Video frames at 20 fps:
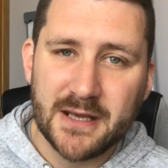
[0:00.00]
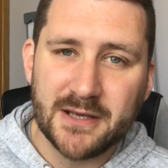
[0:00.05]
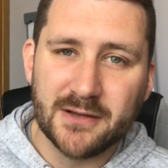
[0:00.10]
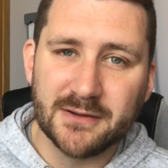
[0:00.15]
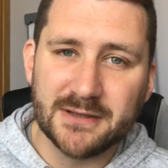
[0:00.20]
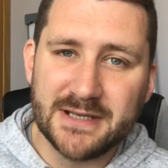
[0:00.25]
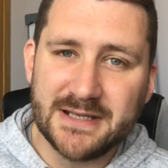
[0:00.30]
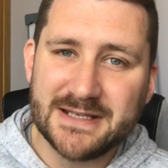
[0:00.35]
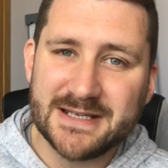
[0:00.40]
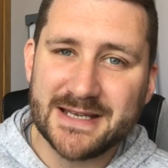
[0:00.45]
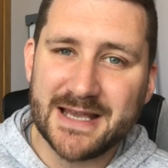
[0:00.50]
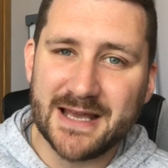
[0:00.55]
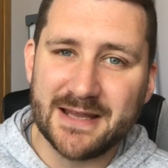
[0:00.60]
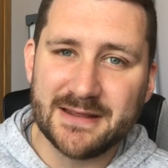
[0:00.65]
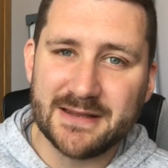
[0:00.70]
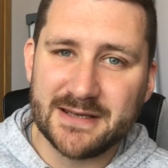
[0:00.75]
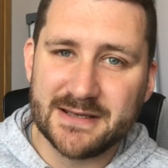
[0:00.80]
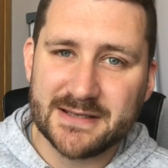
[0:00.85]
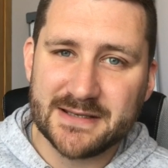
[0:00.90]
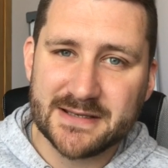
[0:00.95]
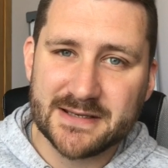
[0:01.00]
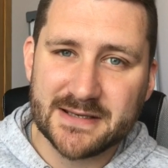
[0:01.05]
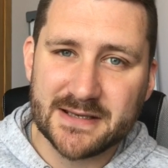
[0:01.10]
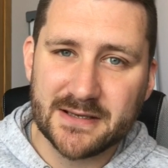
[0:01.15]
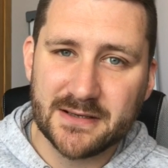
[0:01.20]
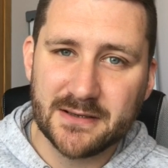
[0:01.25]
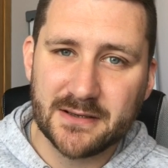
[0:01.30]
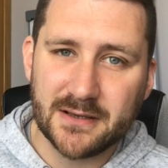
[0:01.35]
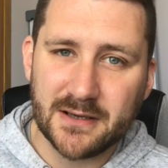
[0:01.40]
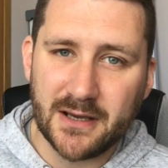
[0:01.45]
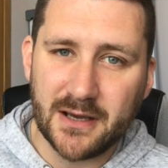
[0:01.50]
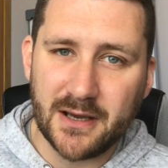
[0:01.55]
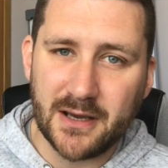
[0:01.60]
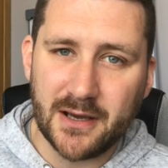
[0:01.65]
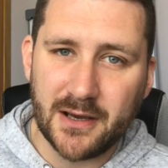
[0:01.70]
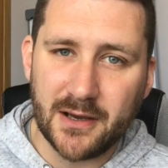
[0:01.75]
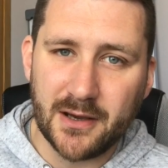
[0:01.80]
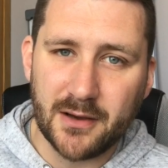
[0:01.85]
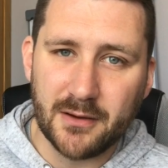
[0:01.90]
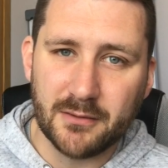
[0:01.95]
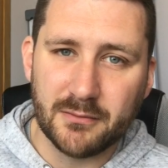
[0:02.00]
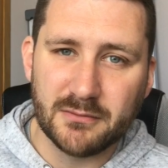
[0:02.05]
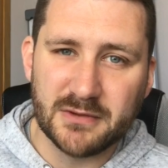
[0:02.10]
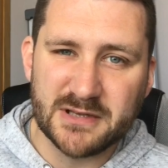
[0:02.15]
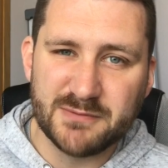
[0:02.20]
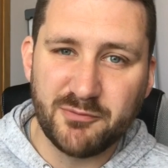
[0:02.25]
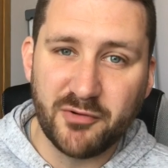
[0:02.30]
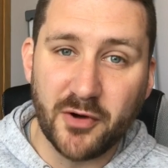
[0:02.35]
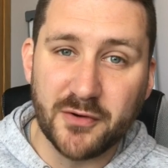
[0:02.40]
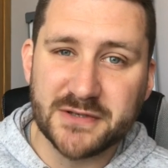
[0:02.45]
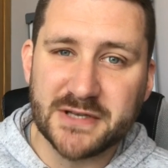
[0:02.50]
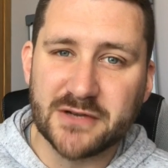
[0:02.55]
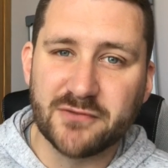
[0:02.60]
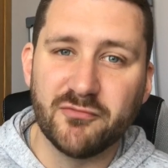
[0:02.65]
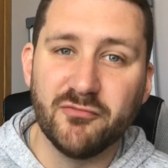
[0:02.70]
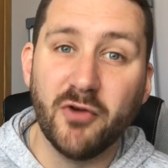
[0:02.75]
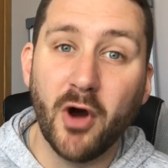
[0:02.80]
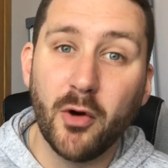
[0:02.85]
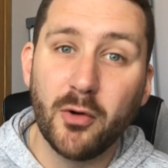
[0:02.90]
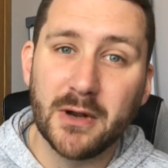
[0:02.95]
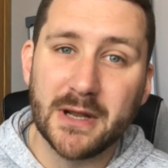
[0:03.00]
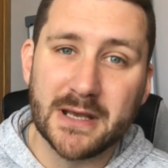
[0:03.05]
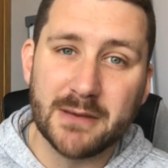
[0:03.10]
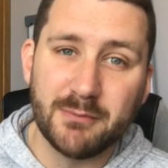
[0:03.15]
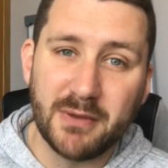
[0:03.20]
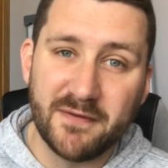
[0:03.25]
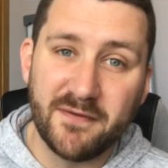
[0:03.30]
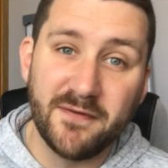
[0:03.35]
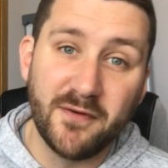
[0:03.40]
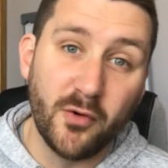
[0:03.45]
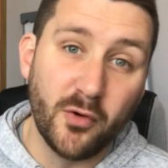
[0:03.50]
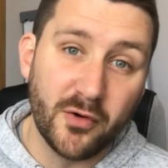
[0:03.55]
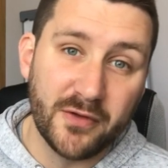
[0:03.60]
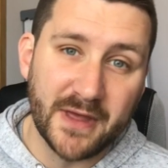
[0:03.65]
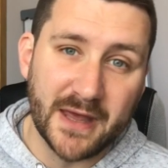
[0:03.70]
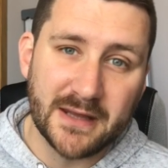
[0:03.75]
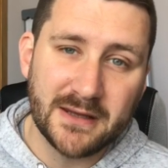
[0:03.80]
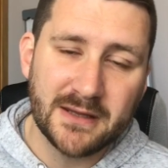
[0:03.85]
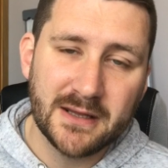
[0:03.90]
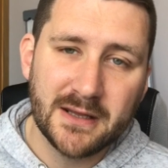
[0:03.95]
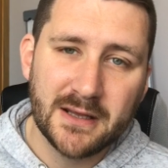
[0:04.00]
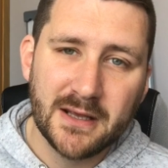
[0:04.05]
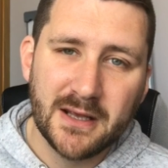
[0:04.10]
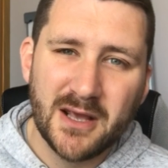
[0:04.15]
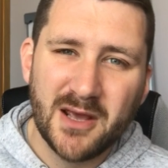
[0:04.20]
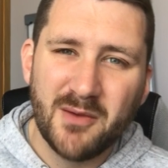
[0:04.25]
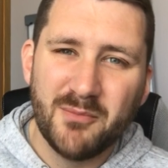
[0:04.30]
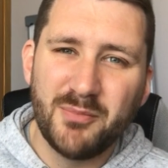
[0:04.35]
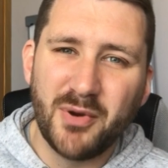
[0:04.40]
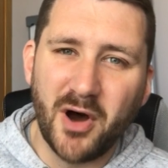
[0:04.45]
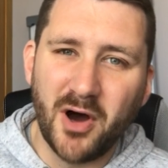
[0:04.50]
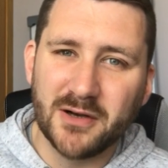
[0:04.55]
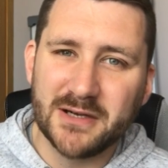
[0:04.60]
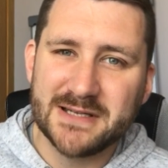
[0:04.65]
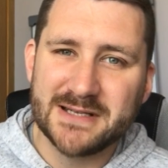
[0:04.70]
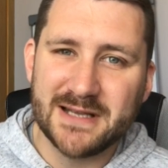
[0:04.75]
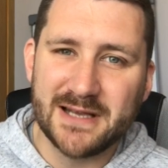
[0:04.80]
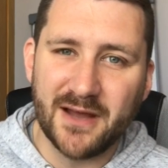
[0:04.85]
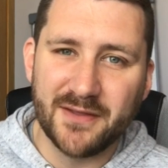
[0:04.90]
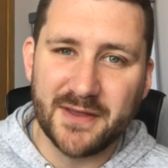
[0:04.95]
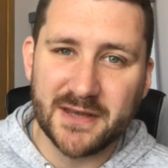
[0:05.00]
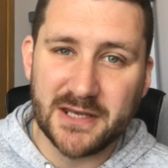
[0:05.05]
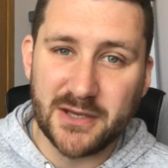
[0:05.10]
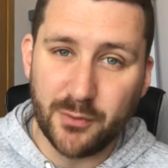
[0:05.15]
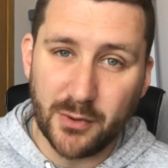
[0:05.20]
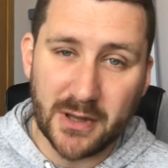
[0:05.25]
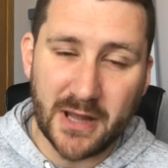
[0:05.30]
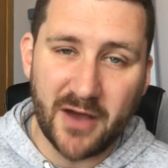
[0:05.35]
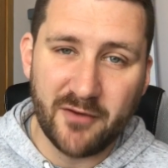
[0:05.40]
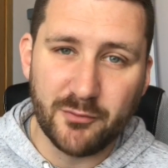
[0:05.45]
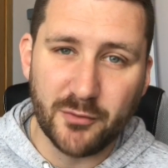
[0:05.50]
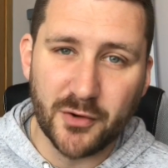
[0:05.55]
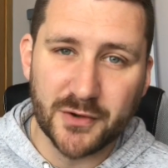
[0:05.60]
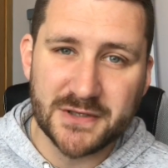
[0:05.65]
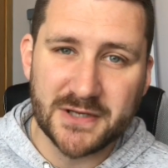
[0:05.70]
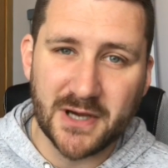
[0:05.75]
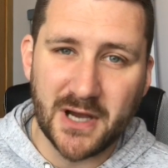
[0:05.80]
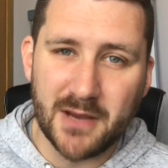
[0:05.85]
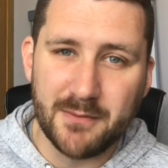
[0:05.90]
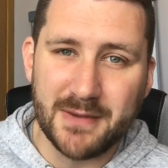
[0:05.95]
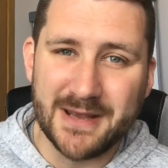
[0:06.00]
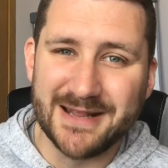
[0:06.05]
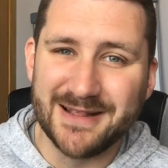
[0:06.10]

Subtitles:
You'll need to get this process rolling before then, but honestly I think you will have more time.